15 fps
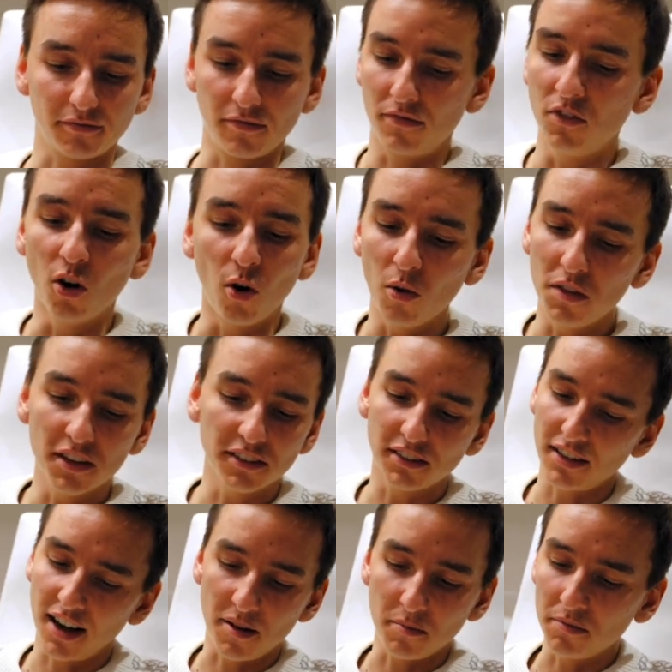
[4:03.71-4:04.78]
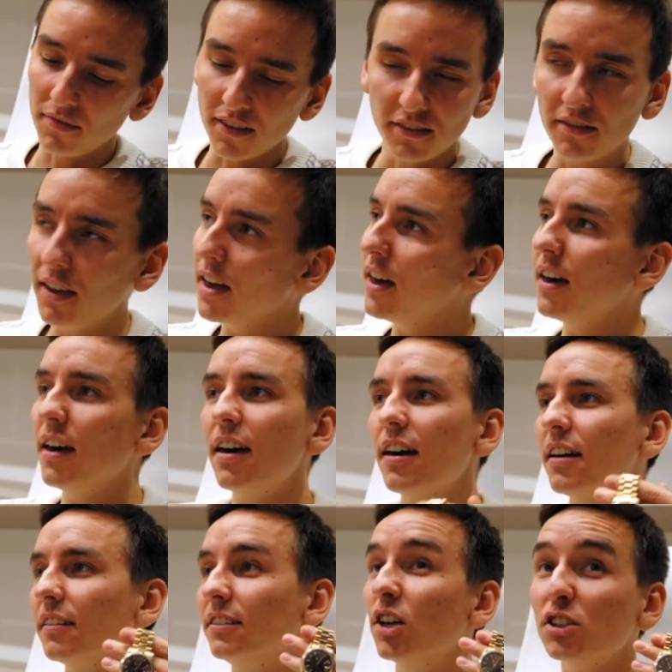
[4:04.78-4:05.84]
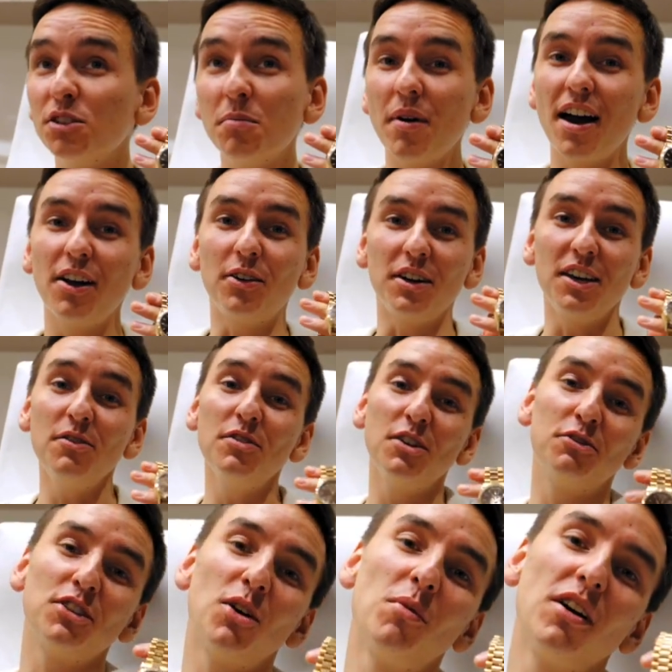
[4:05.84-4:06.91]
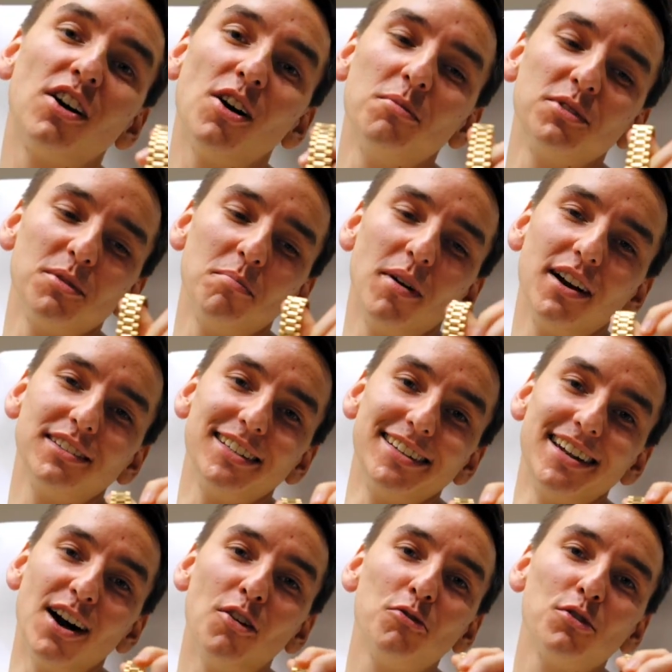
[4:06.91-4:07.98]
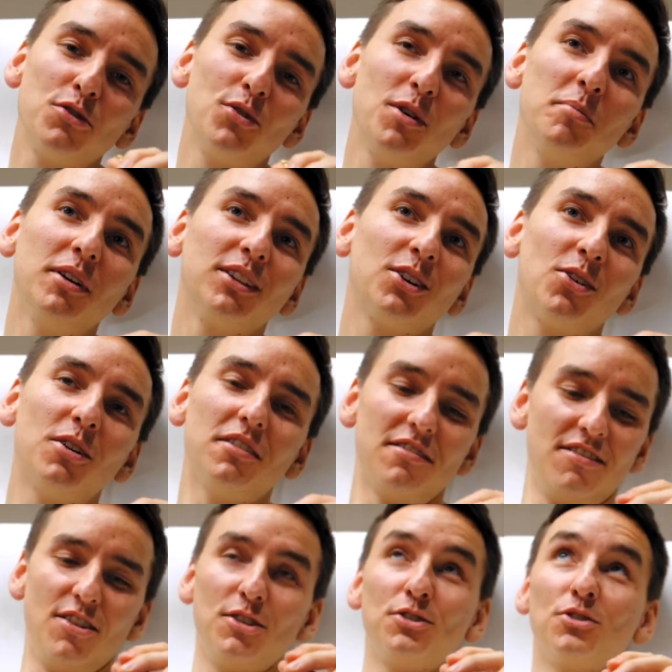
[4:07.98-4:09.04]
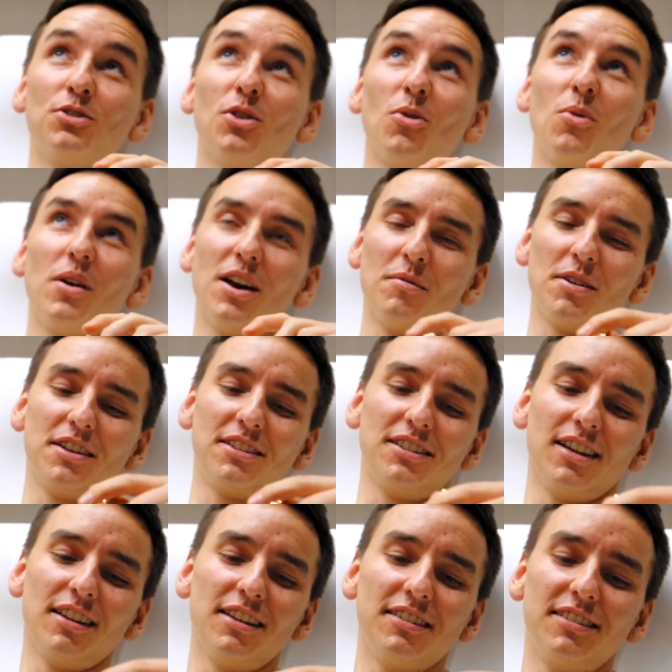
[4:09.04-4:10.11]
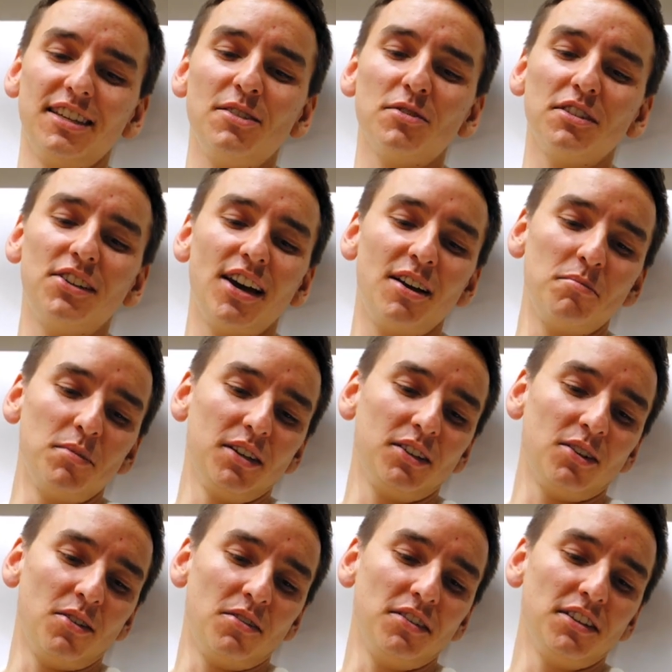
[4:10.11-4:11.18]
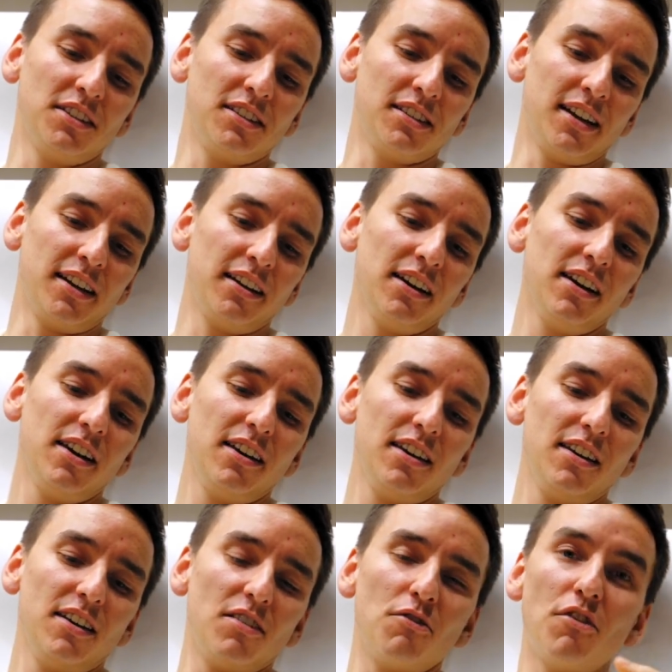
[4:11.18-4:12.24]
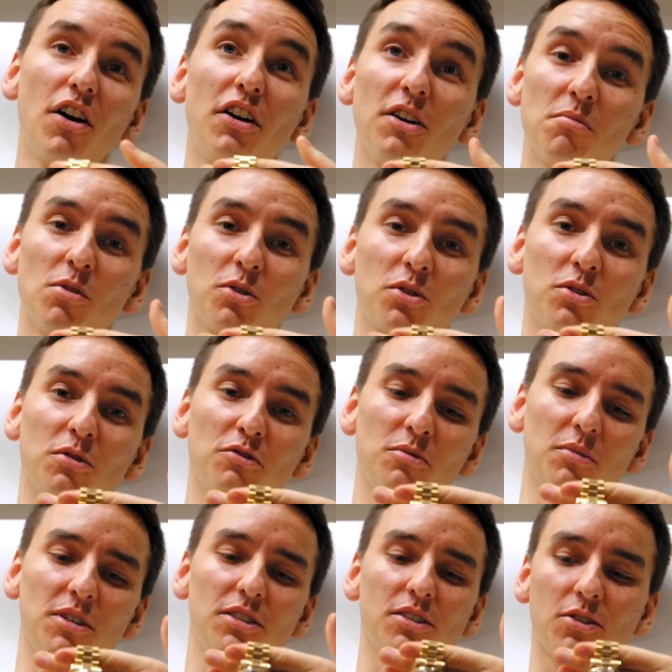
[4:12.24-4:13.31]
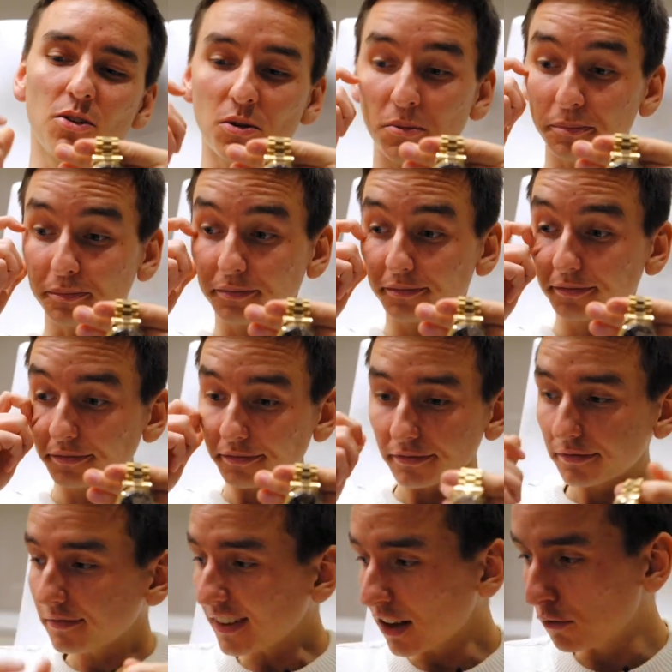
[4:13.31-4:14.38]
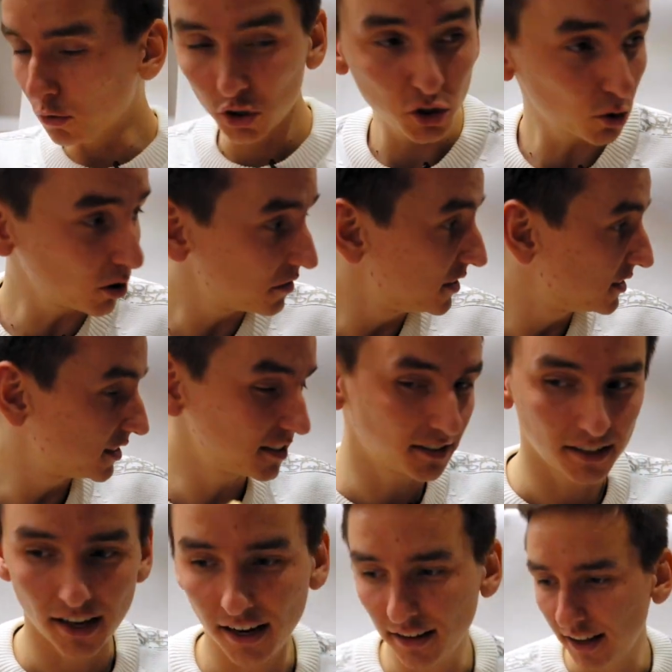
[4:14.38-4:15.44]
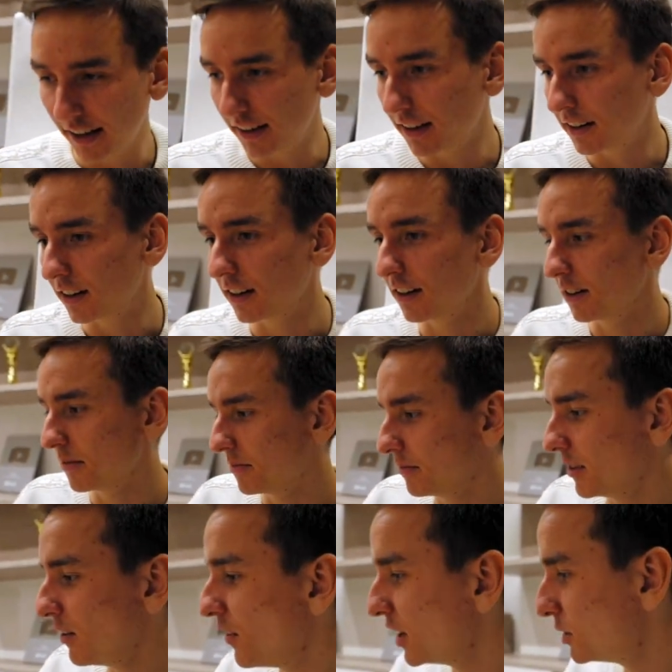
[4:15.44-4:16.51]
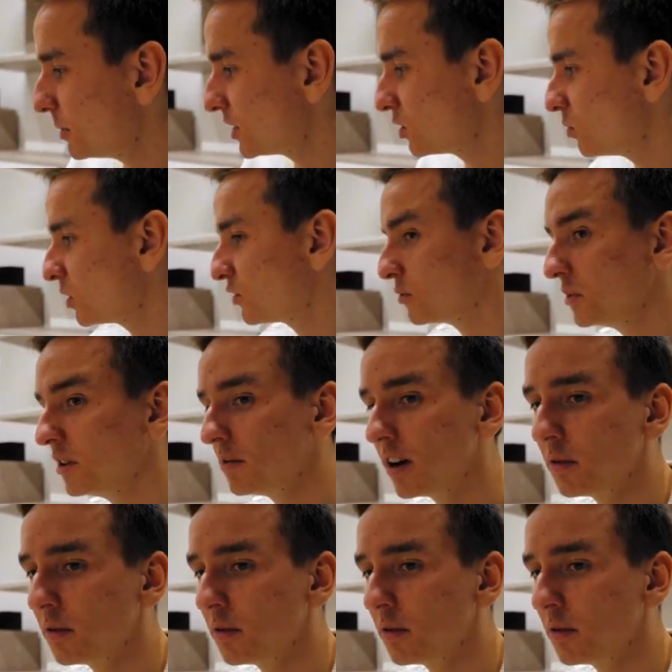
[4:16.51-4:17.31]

No, this I'm. Doesn't matter. Even if someone comes and buys it now for three Bitcoin, there's no way I'm gonna sell it. Even 10 Bitcoin. This is like very emotional for me. So for sure, this is uh, like um, a very special watch for me.